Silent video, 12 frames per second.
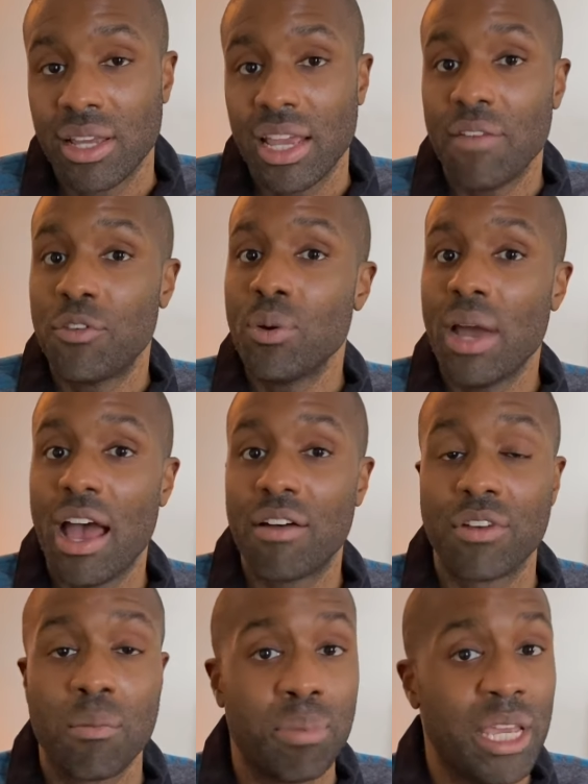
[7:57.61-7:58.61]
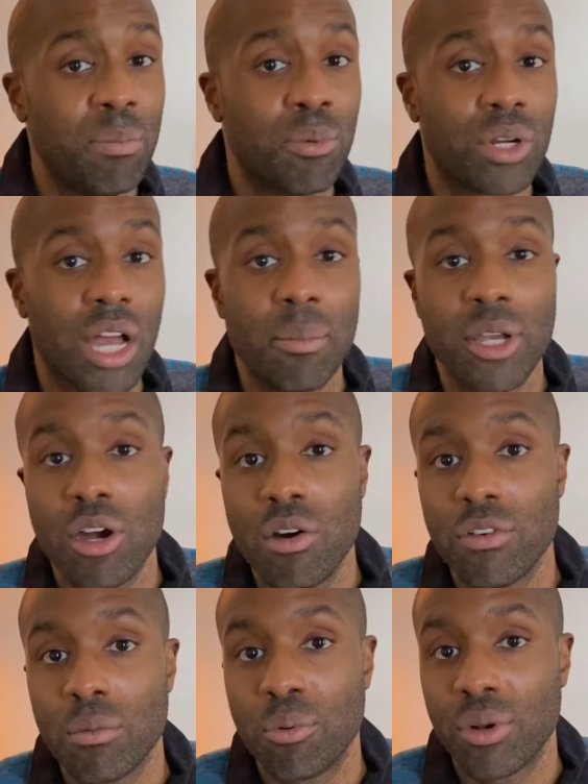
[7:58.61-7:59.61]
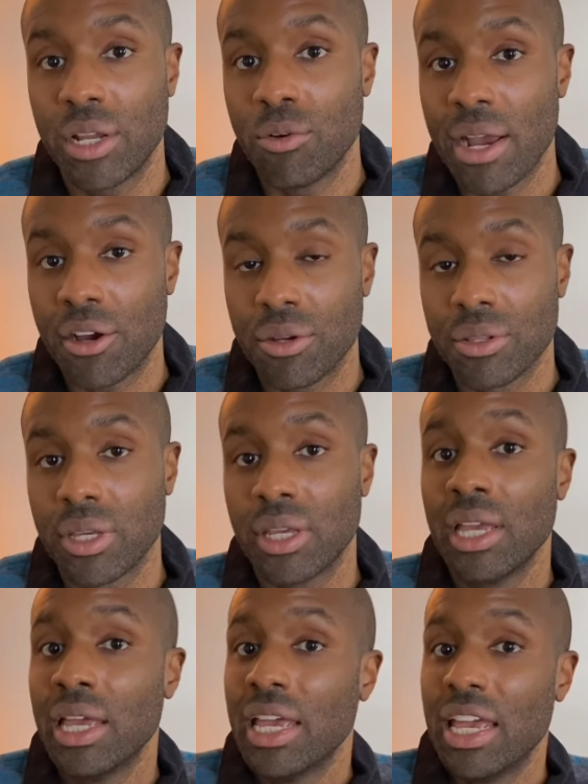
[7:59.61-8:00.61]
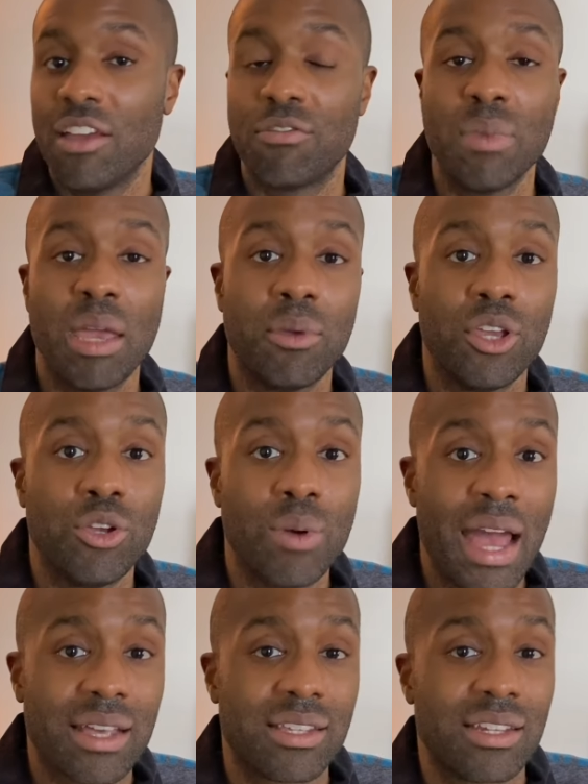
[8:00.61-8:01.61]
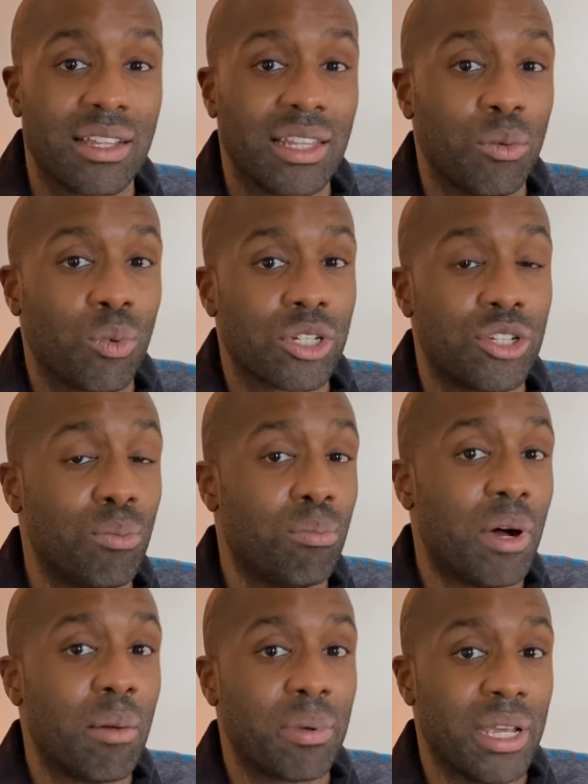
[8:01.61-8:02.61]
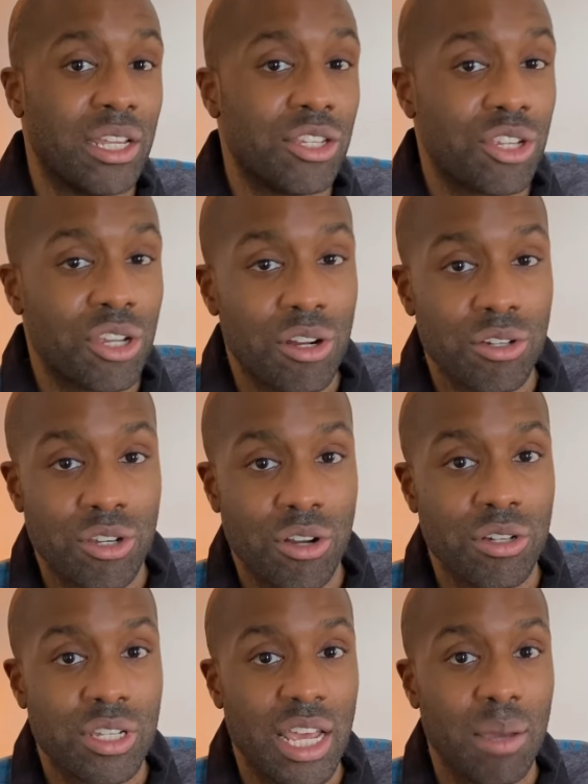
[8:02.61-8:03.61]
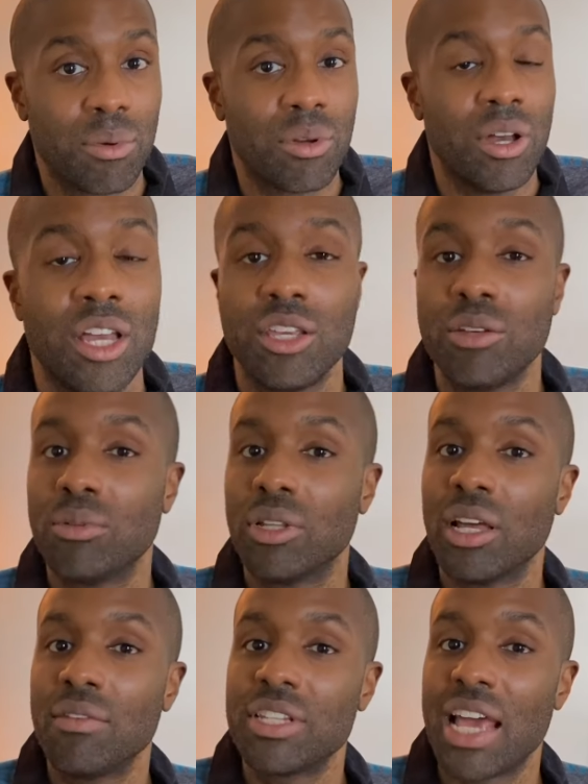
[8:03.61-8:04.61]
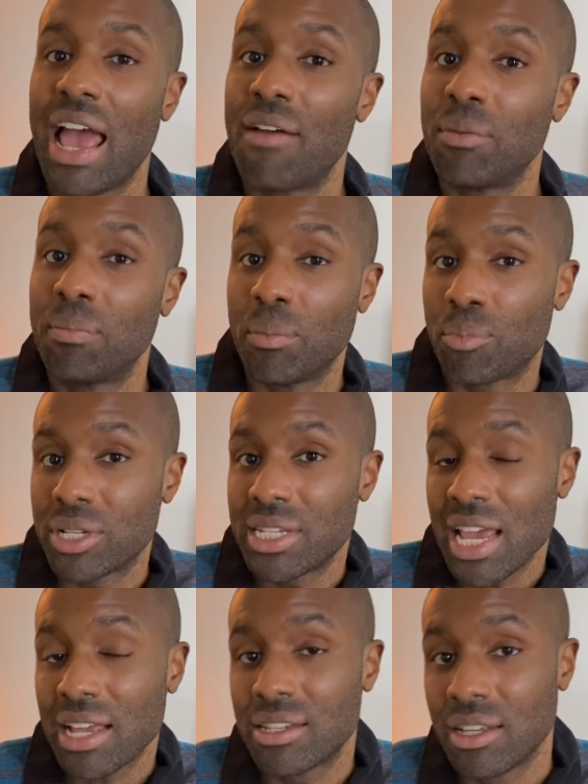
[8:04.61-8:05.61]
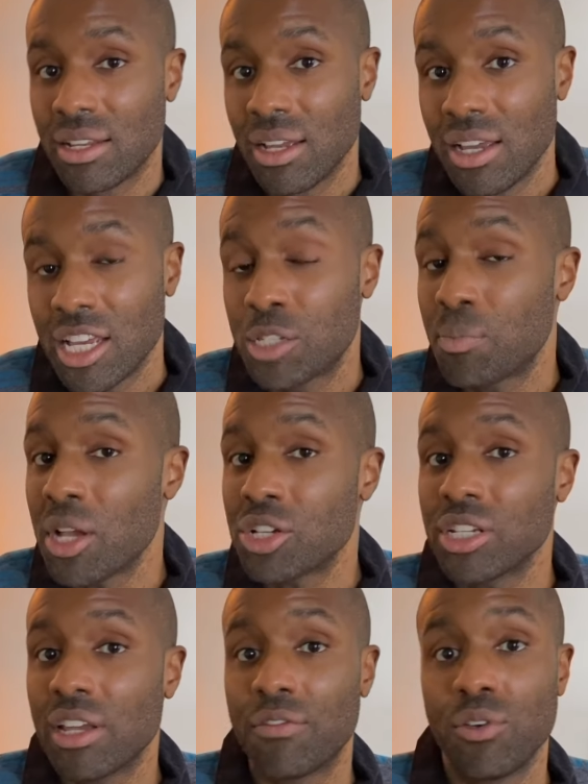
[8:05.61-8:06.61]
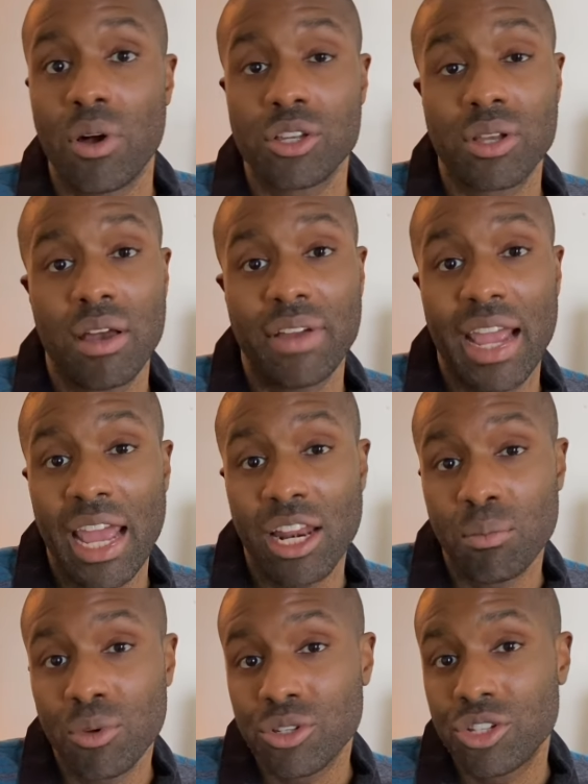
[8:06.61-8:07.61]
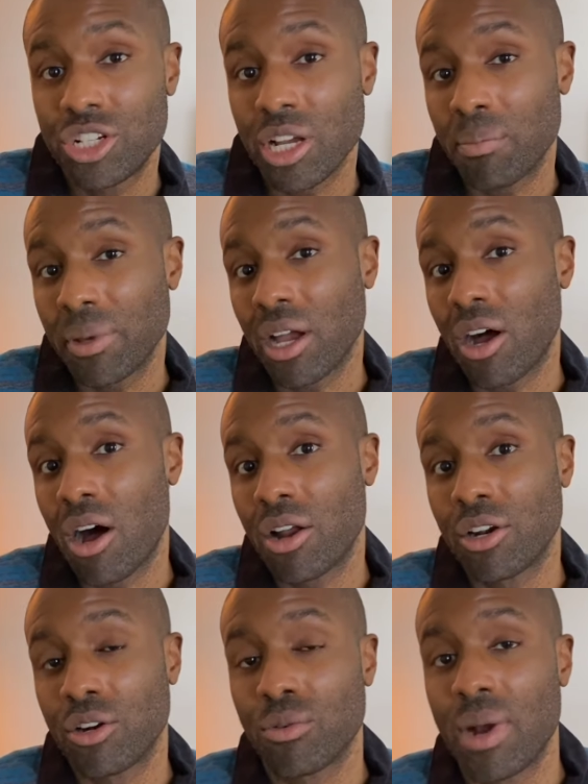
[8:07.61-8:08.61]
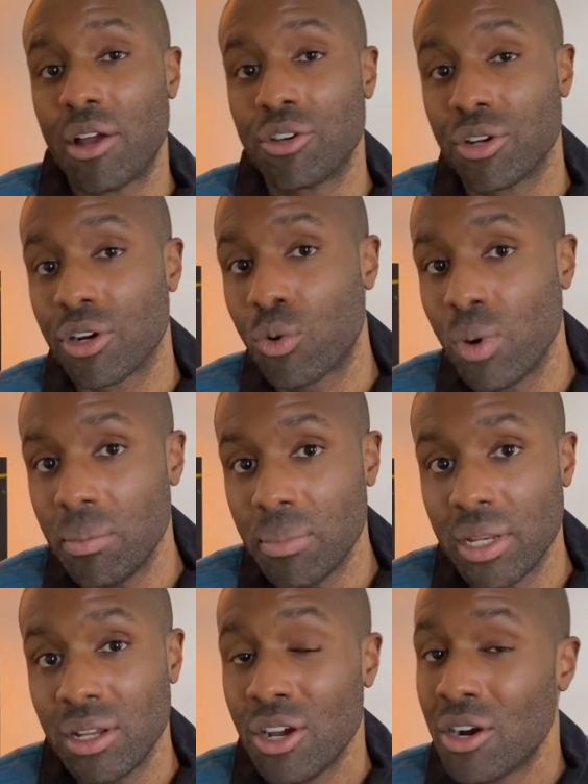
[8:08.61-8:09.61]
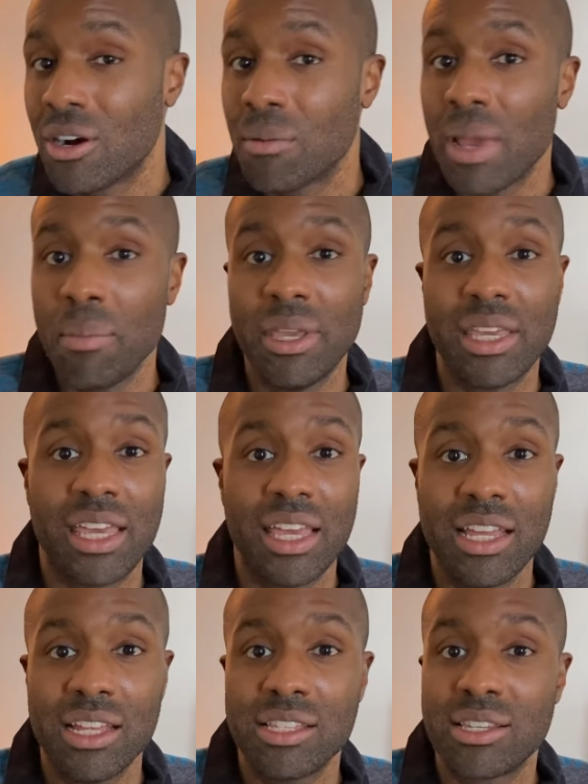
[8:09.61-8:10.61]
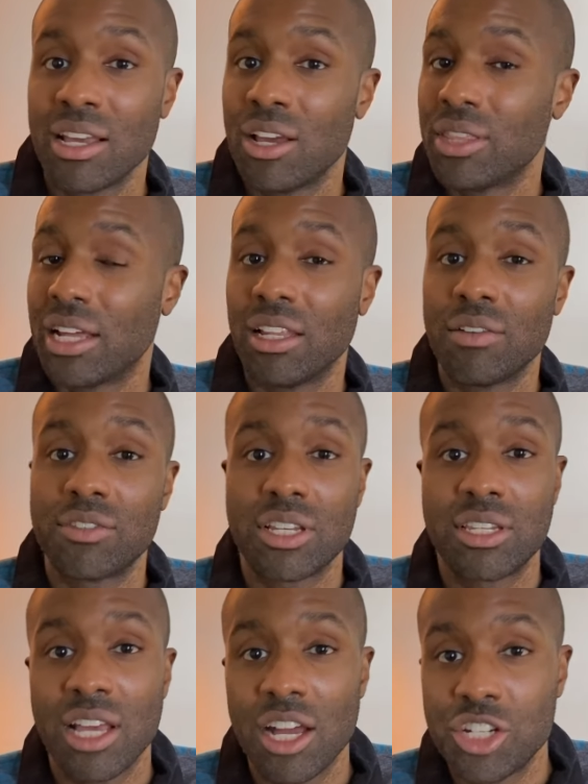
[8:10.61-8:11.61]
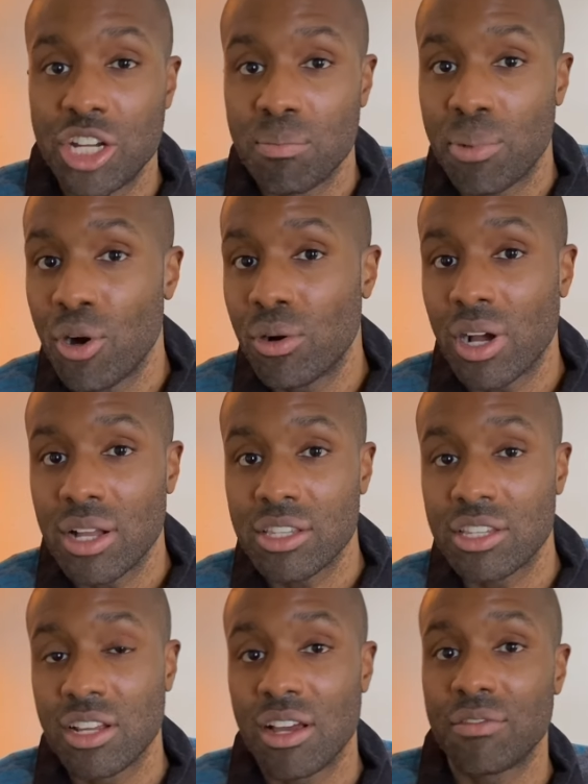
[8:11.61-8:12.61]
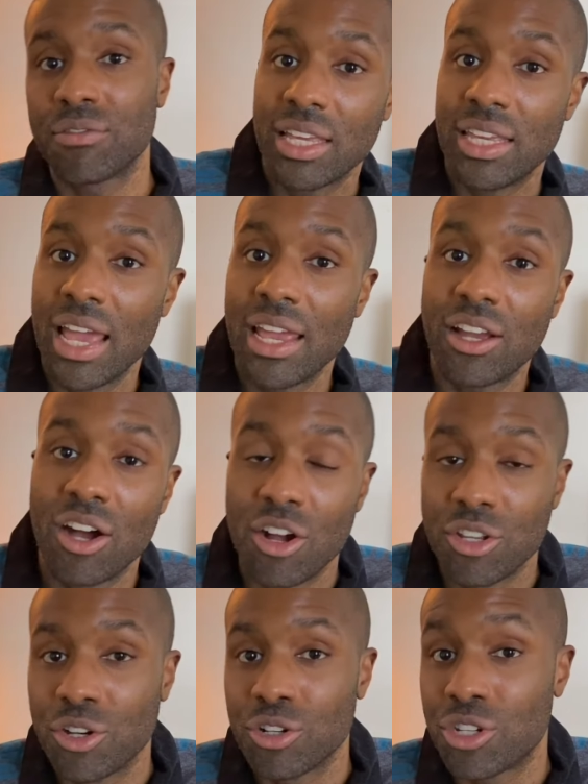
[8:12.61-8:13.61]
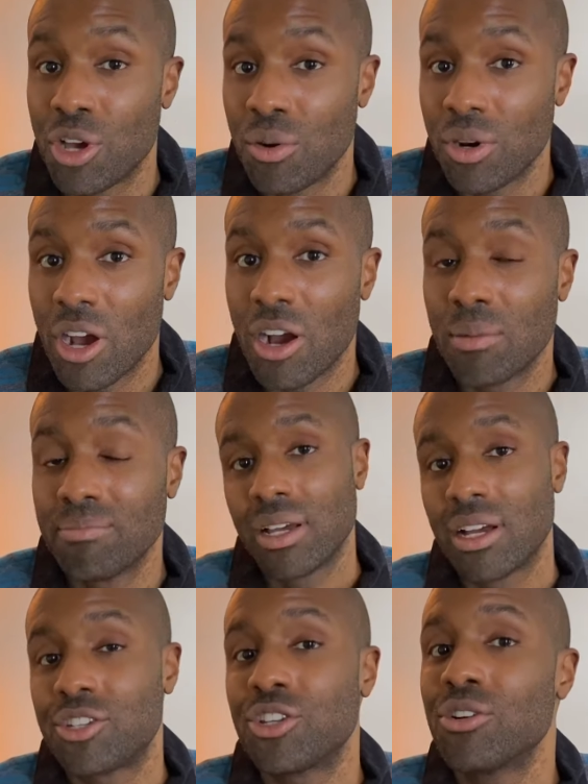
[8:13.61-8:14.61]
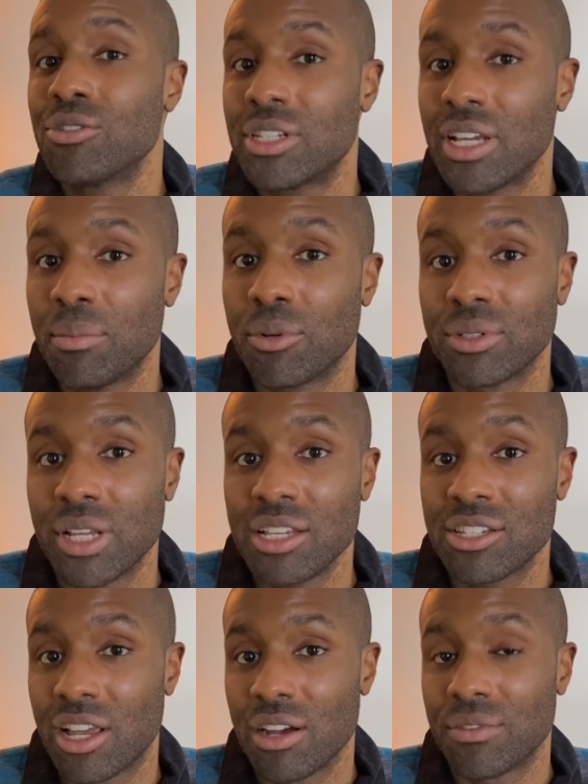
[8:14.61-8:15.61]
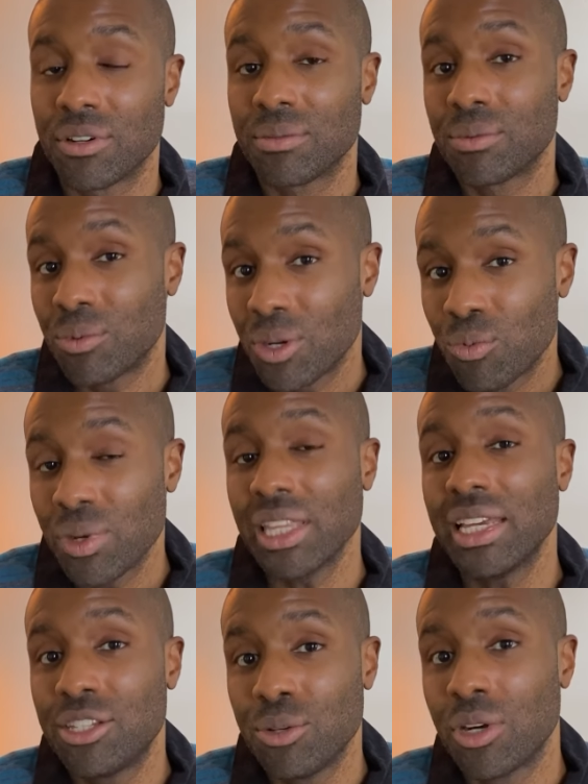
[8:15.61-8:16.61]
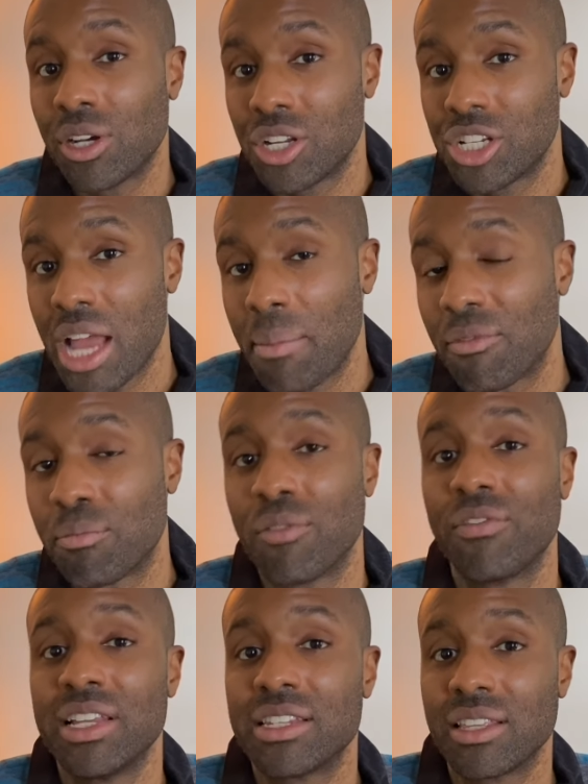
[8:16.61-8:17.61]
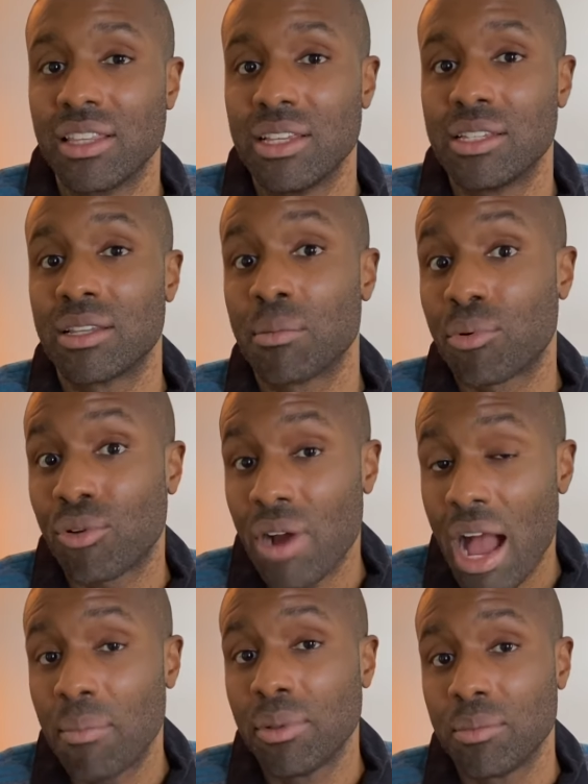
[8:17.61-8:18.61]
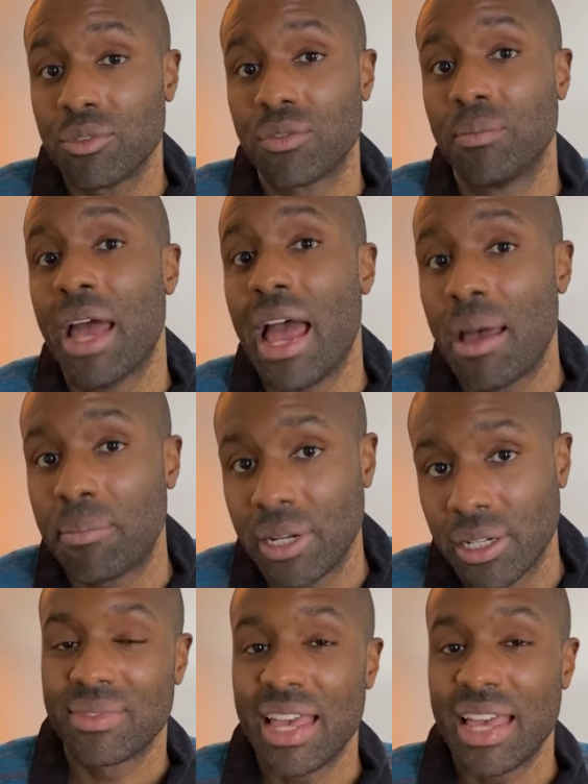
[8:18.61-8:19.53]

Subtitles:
If you have people coming over pretty regularly, if maybe you accidentally were to bump into your turntable, you'd love to have it be protected, especially if you also have animals jumping on and around your equipment, or maybe kids that love to touch and poke on stuff, yank on your tone arm. A turntable dust cover would really do a good job of preventing these problems from happening.